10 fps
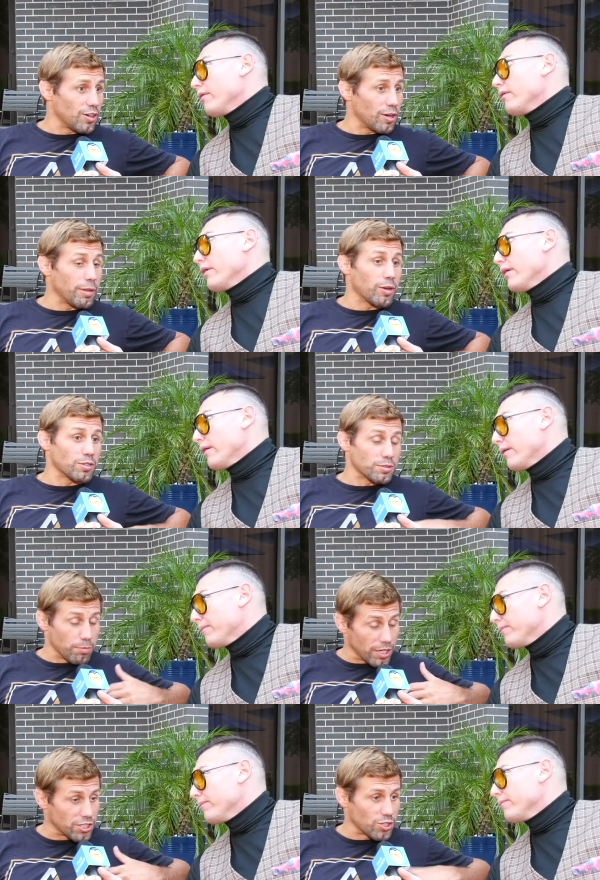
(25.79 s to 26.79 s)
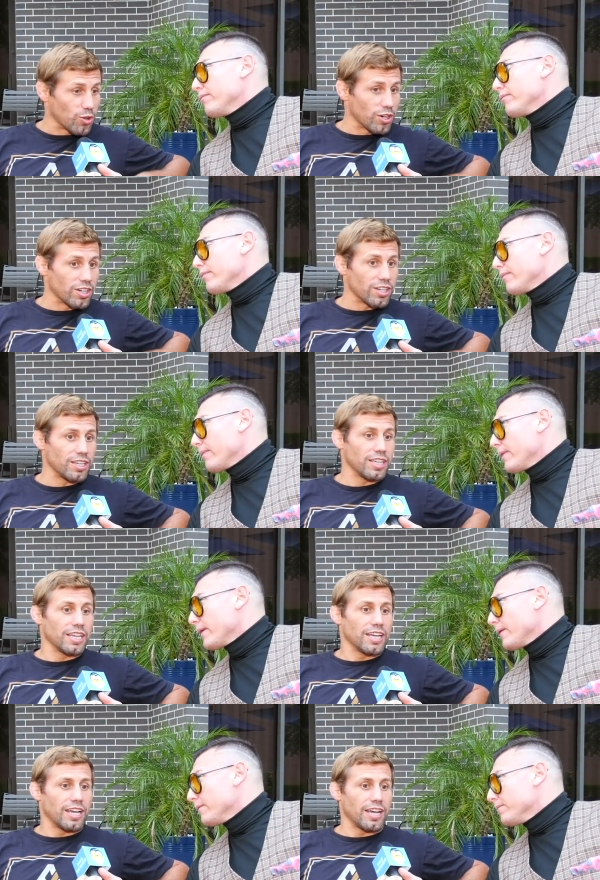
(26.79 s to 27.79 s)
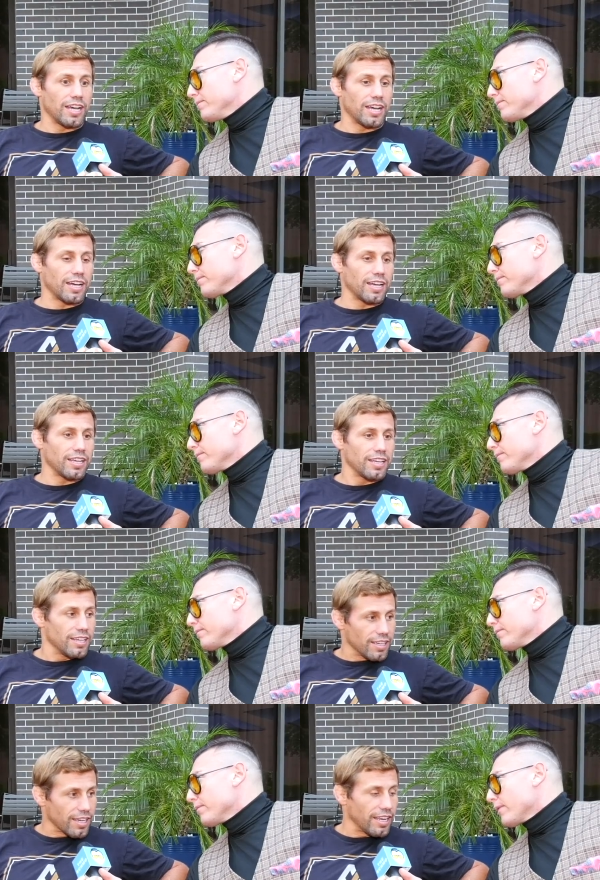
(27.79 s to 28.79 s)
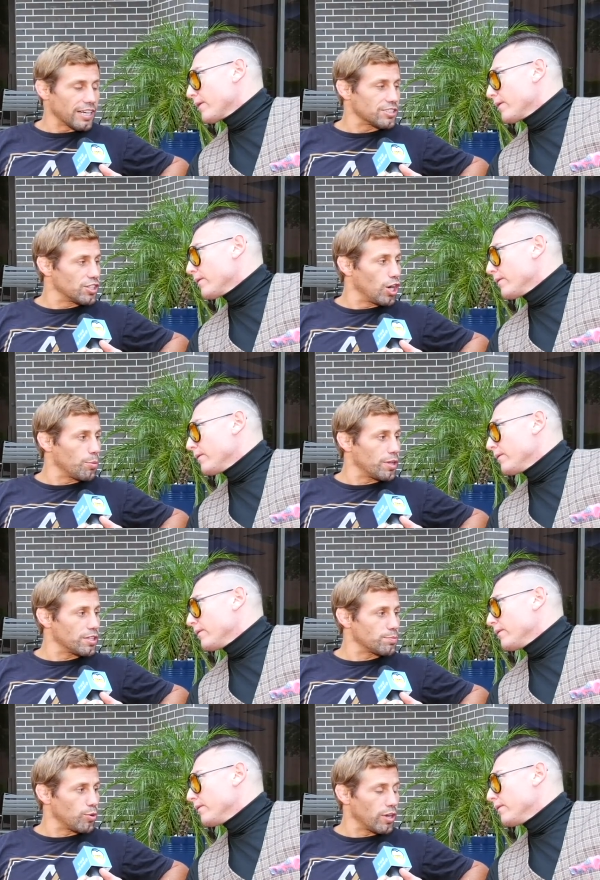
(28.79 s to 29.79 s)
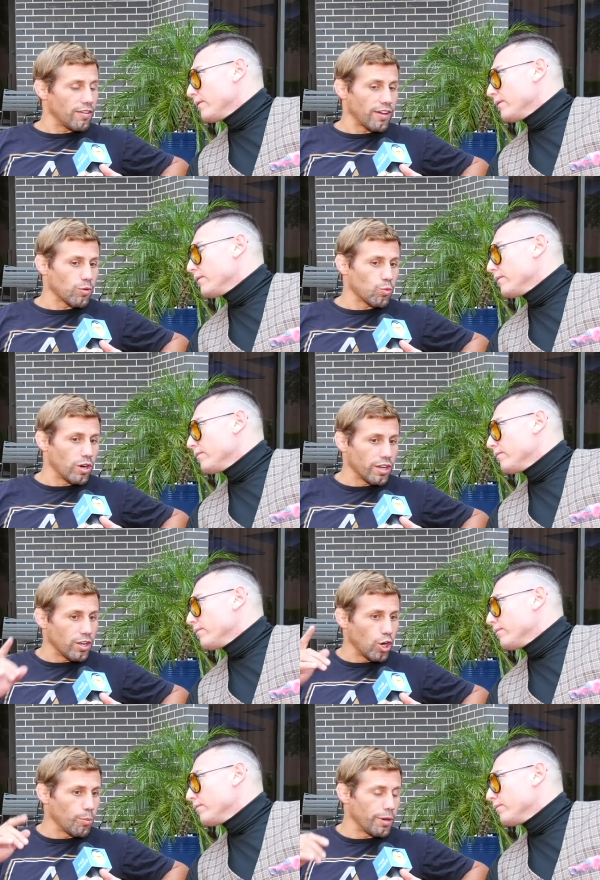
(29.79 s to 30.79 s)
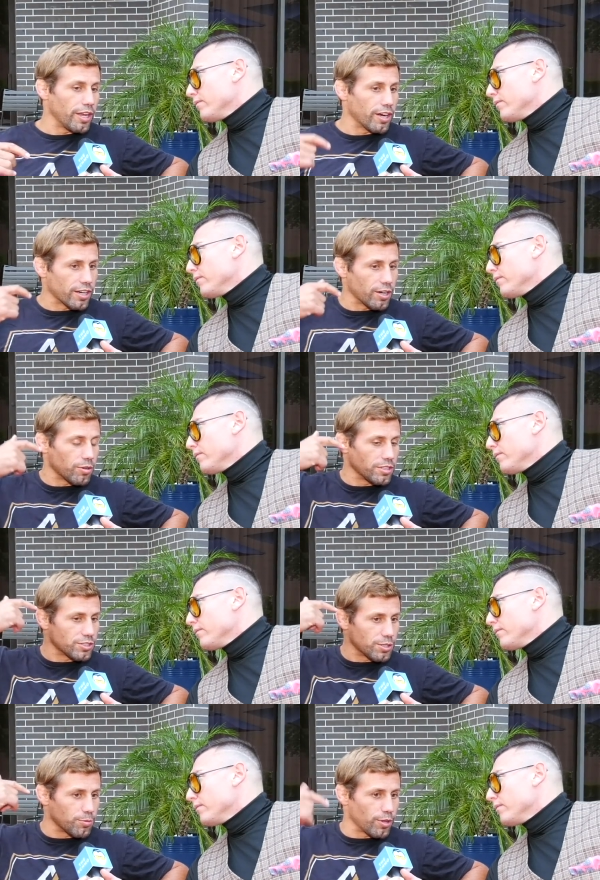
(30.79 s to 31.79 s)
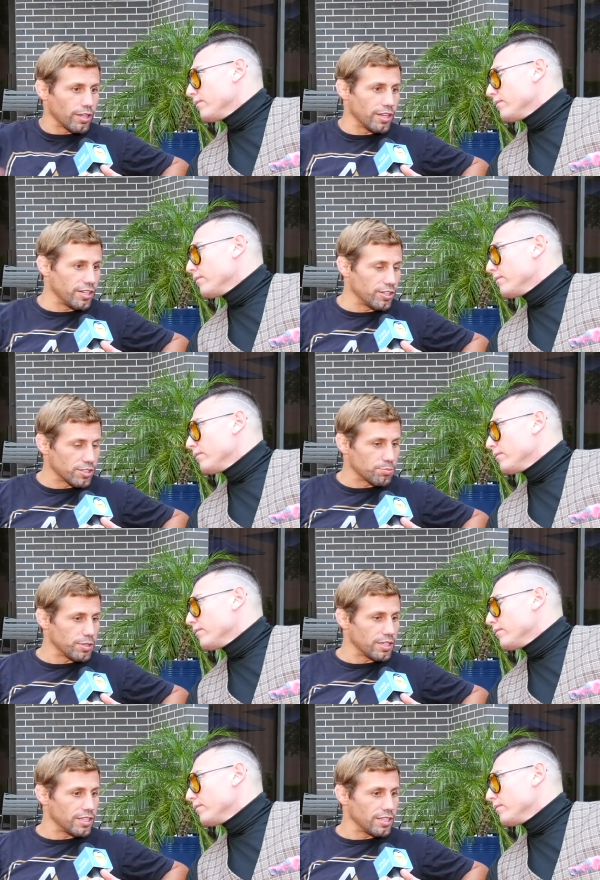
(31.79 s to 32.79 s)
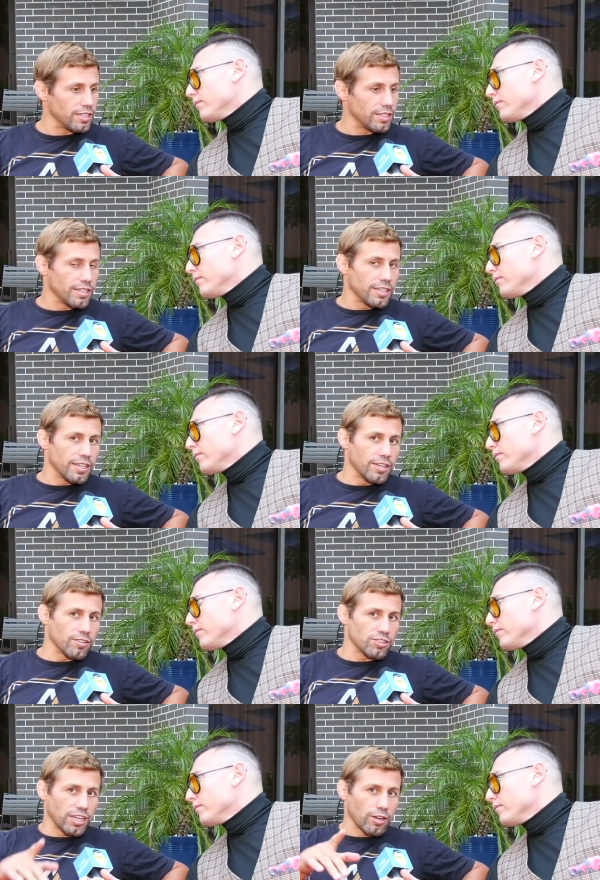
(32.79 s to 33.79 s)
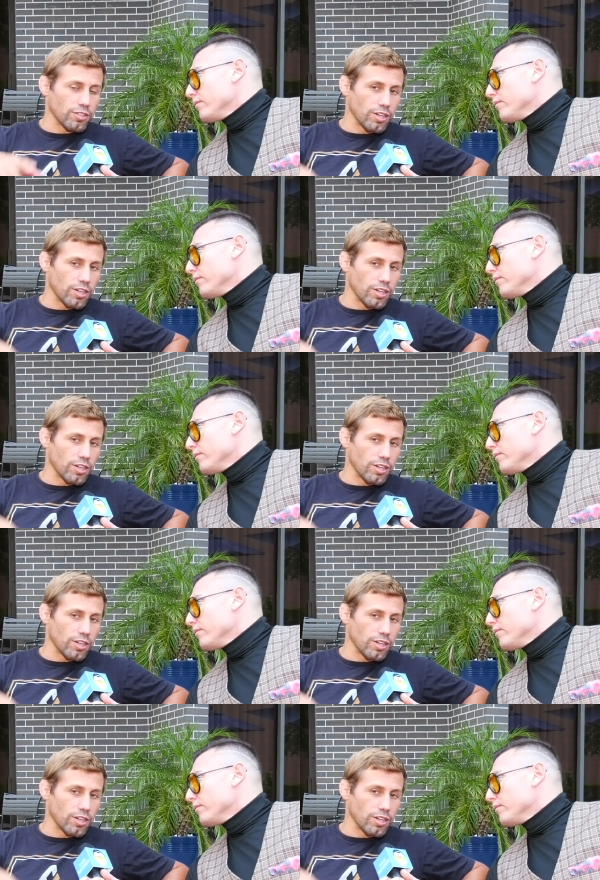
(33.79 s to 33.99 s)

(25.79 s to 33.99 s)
Speaker 1: though. I mean, it was much shorter. Uh, can actually comb it at this point. I've had one homemade haircut where it's trimmed around the ears, but... You know, shout